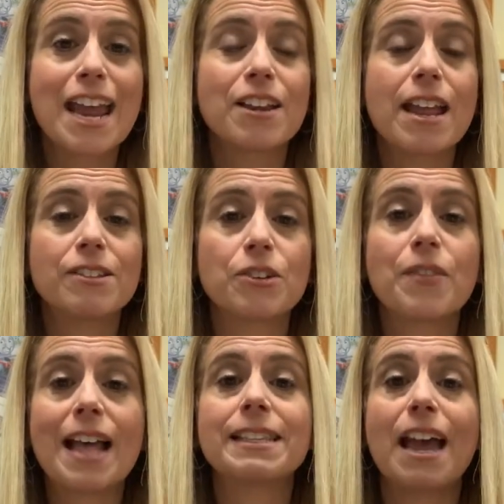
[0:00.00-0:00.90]
And so
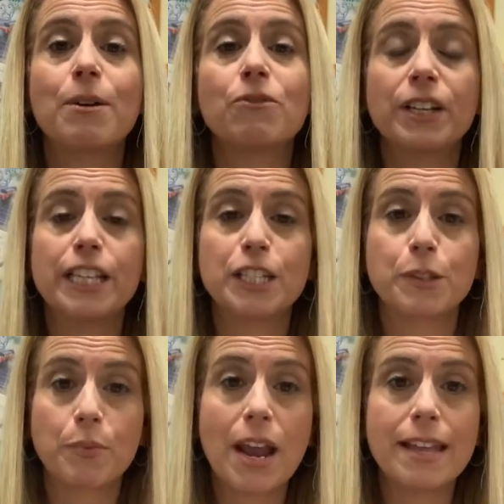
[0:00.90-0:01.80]
that's how it really
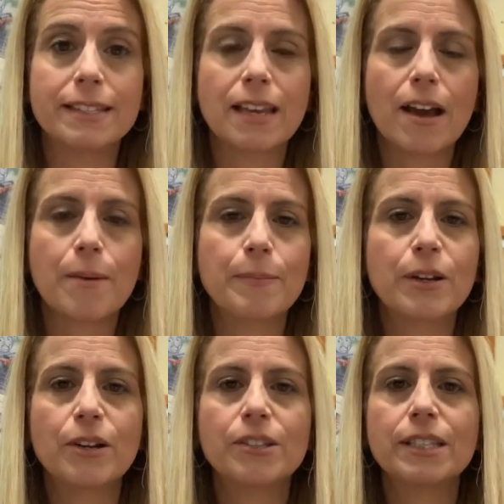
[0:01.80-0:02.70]
spreads,
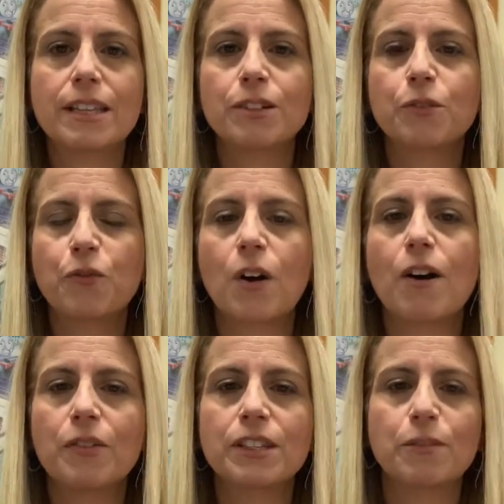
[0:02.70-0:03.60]
because there's
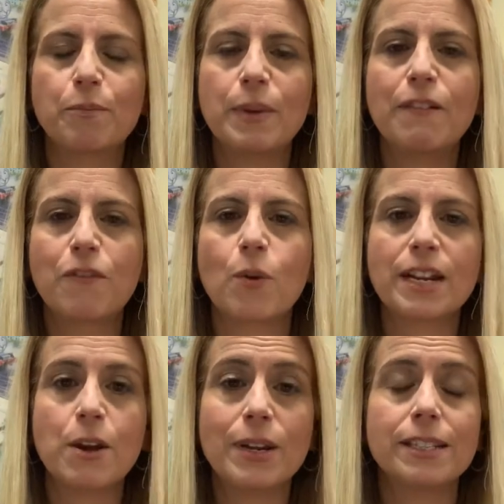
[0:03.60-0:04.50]
this big
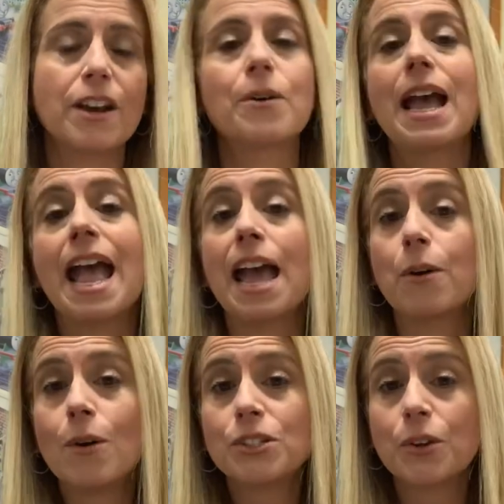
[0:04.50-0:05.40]
4-day window. And
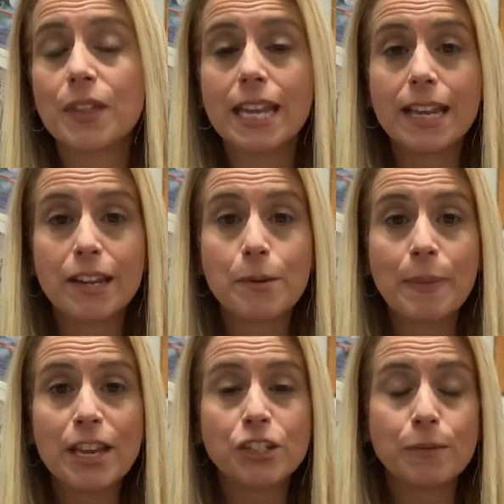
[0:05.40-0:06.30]
also the
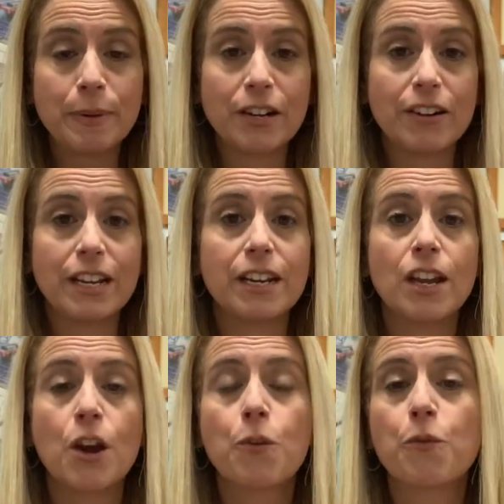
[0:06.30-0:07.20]
incubation period
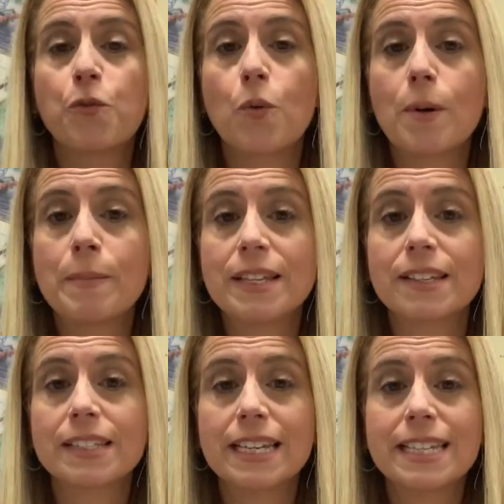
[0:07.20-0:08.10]
for
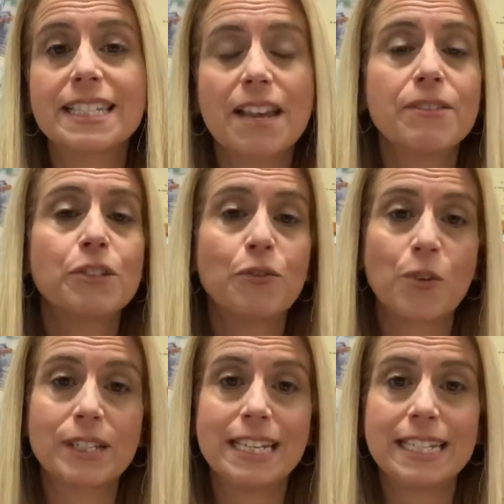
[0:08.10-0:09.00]
measles is 7 to
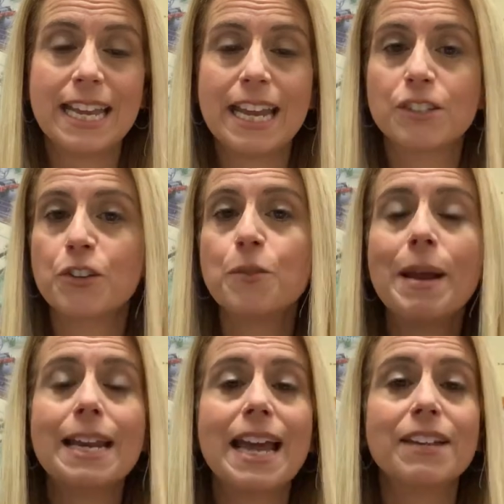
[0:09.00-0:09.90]
14 days. So you
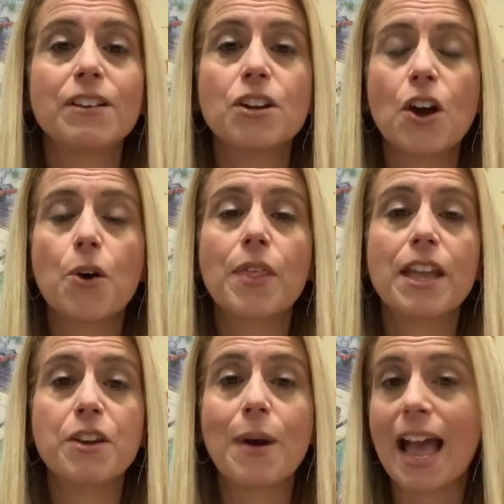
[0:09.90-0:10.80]
may not even know
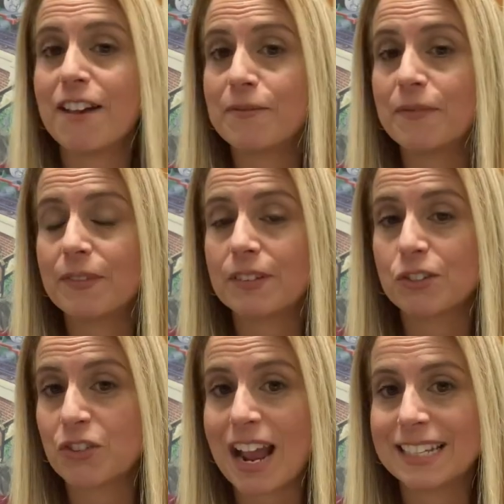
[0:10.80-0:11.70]
that you have
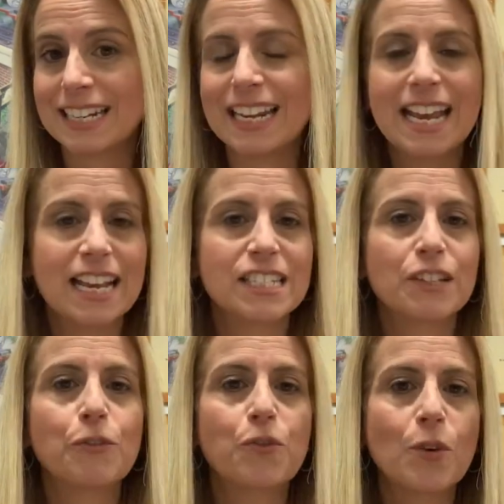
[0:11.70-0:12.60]
contracted it
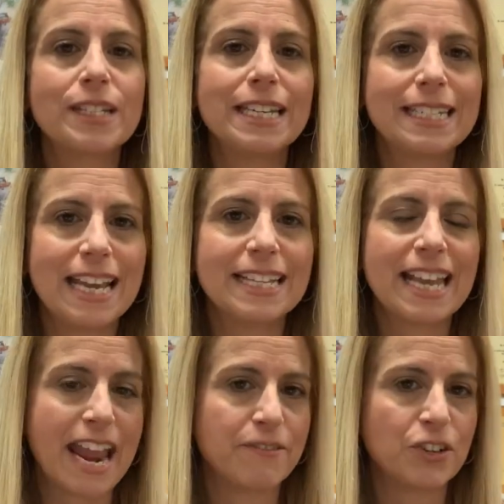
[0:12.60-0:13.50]
until 14 days
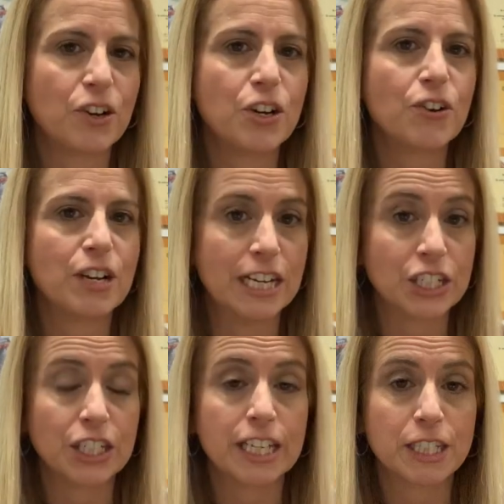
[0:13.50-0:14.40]
after your
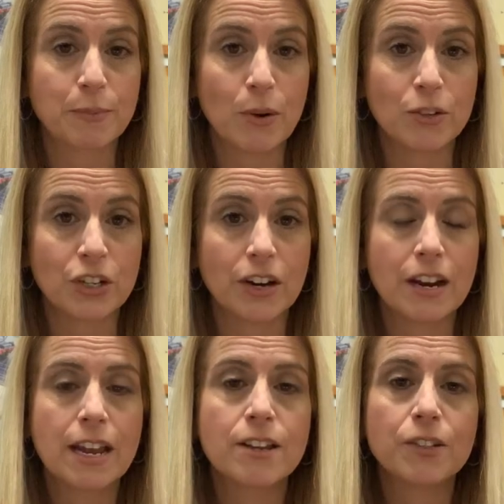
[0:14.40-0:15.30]
initial exposure.
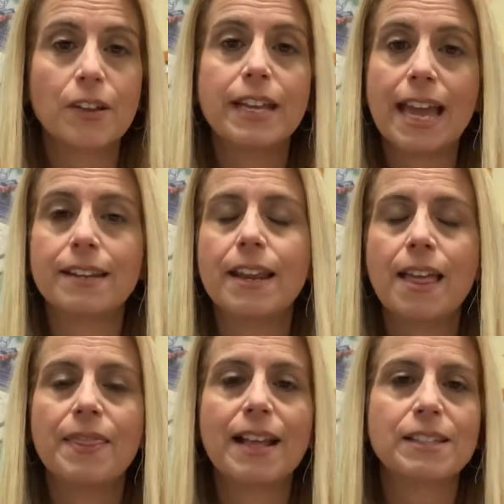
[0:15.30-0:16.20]
So again,
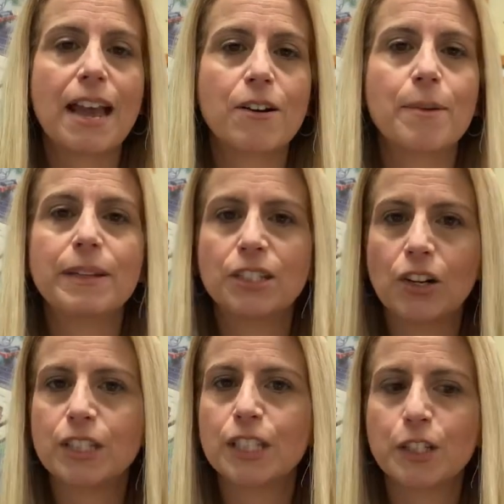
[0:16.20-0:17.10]
that's how come it
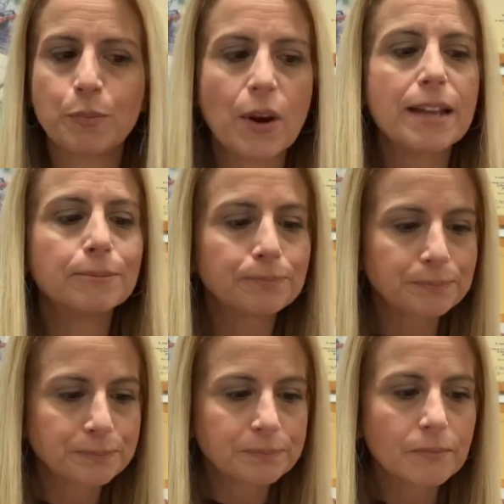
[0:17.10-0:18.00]
starts to spread.
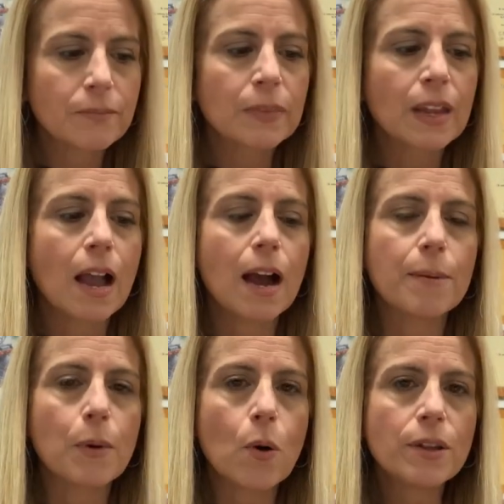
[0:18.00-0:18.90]

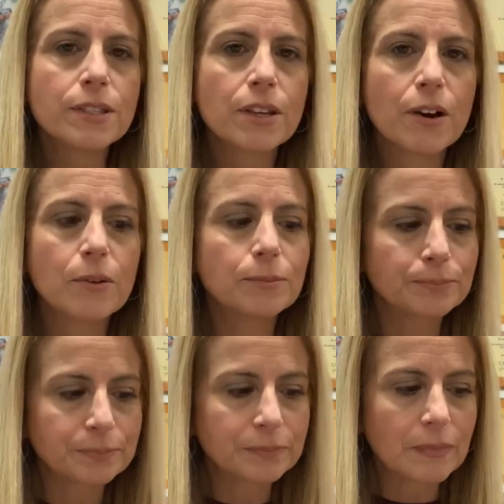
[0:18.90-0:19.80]
Also,
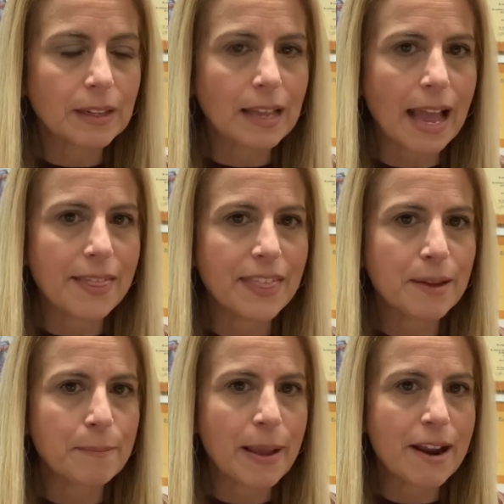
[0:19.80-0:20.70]
I
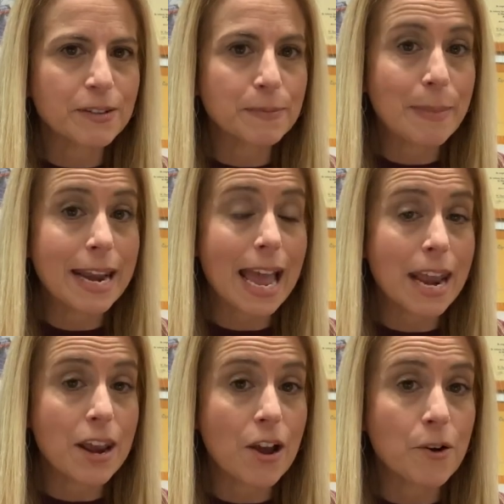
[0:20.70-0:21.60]
think parents may
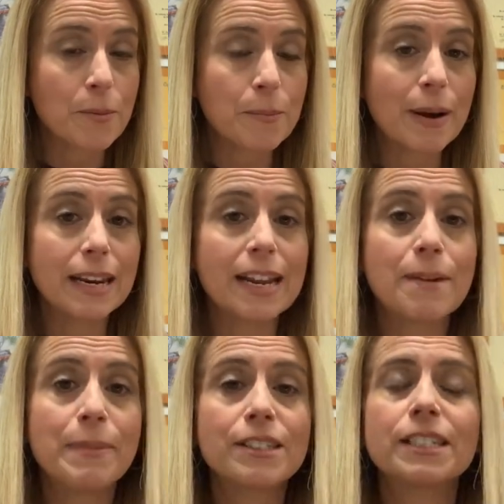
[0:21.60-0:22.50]
not know, but
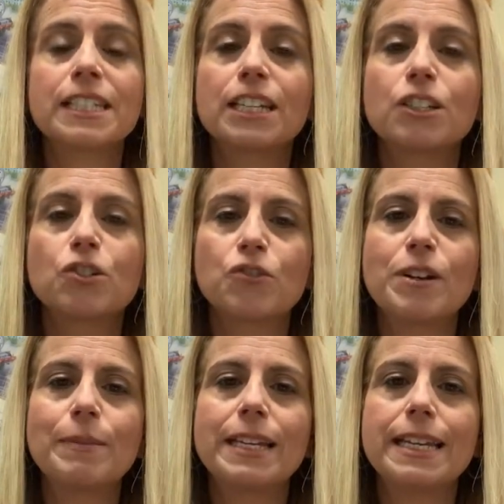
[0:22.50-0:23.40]
measles is
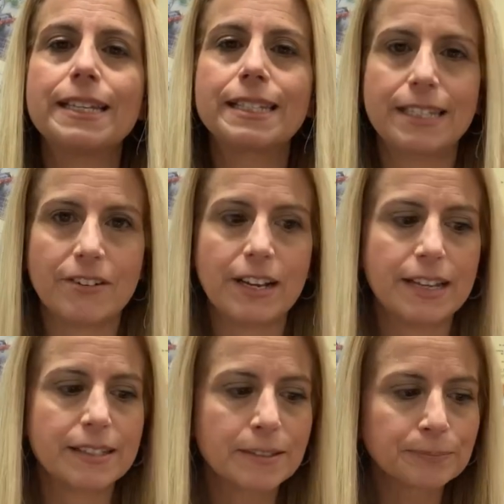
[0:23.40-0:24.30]
extremely
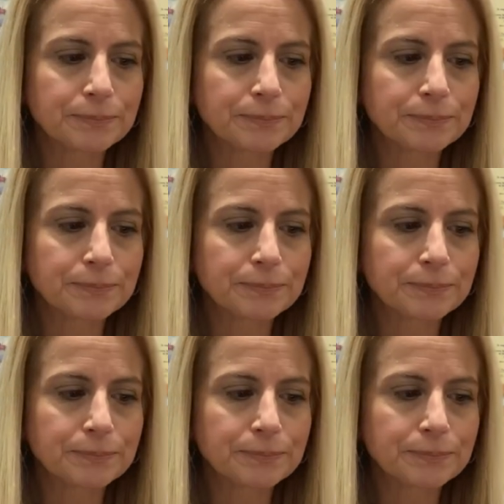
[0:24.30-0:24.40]
serious.